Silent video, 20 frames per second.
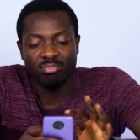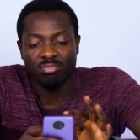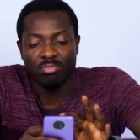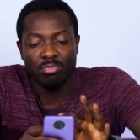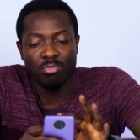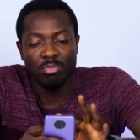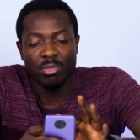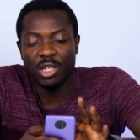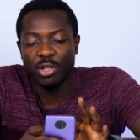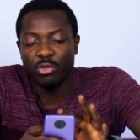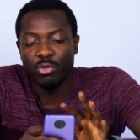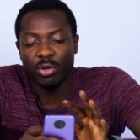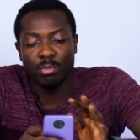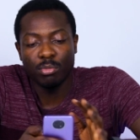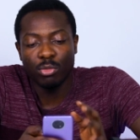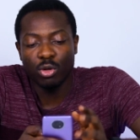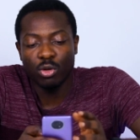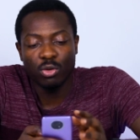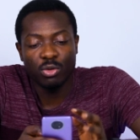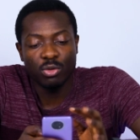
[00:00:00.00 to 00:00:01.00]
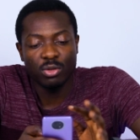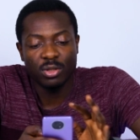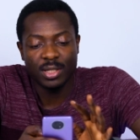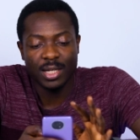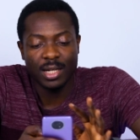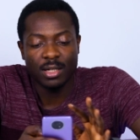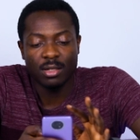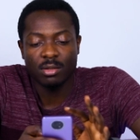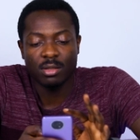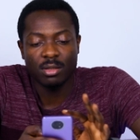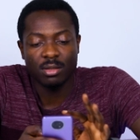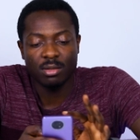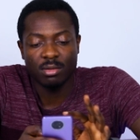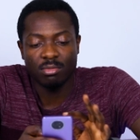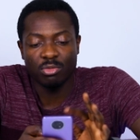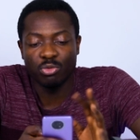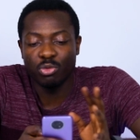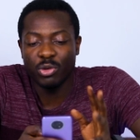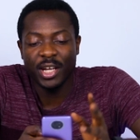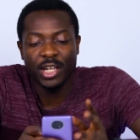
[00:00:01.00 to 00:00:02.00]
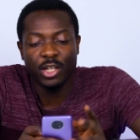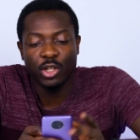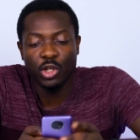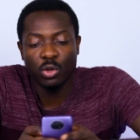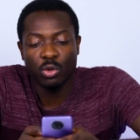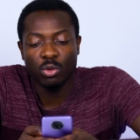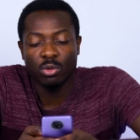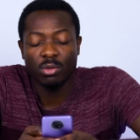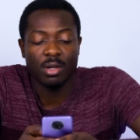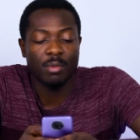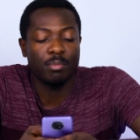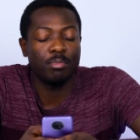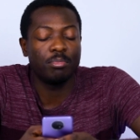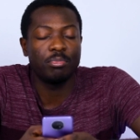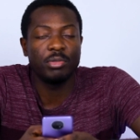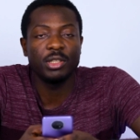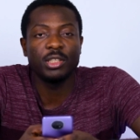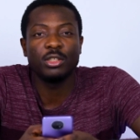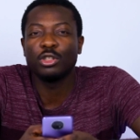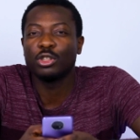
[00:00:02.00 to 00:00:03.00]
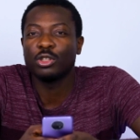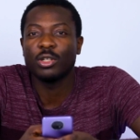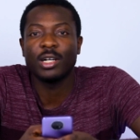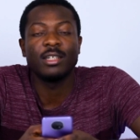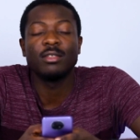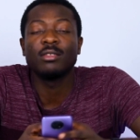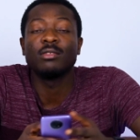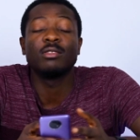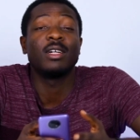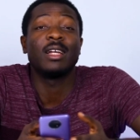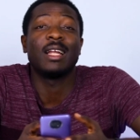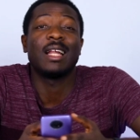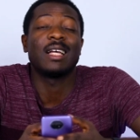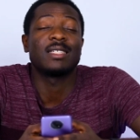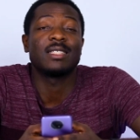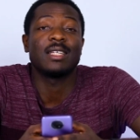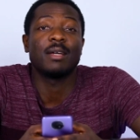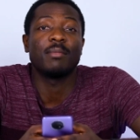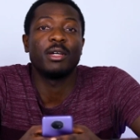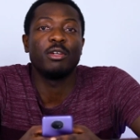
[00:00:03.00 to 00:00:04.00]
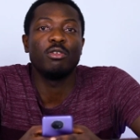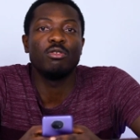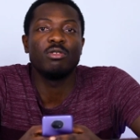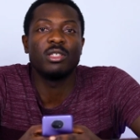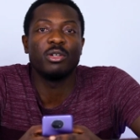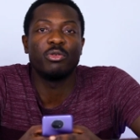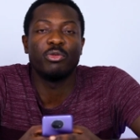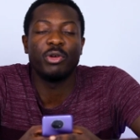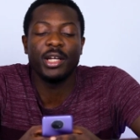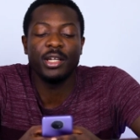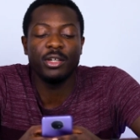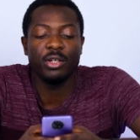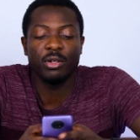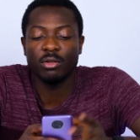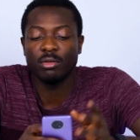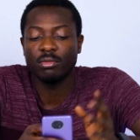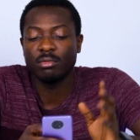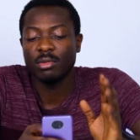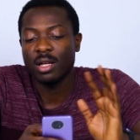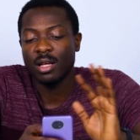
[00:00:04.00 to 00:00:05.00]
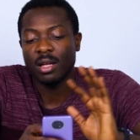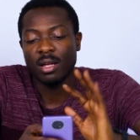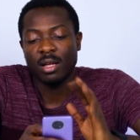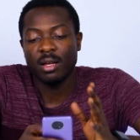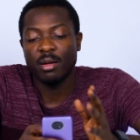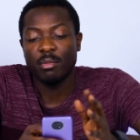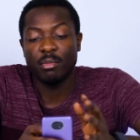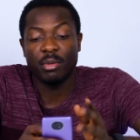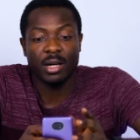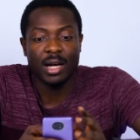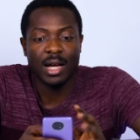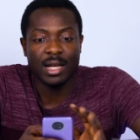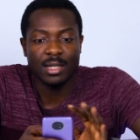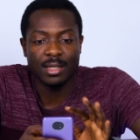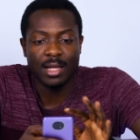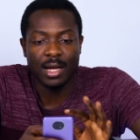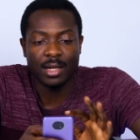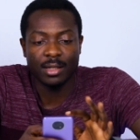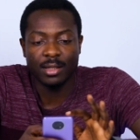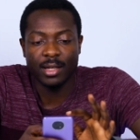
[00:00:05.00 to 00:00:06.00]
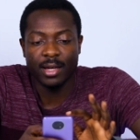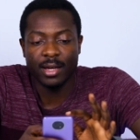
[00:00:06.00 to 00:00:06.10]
Mi Remote, and those radio. I'm pretty sure, I don't know the last time I used the radio, but has that